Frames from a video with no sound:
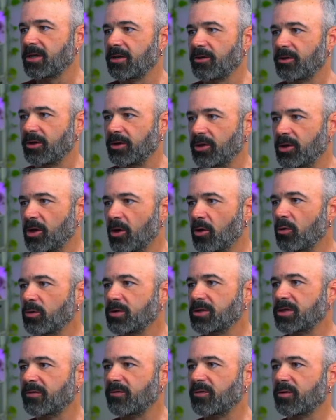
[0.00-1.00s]

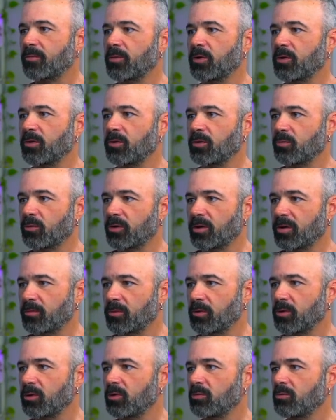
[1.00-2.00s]
nodes of the moon, where the
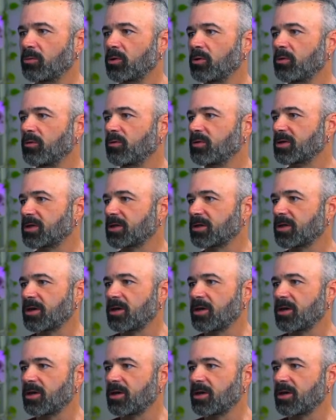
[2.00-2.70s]
moon moves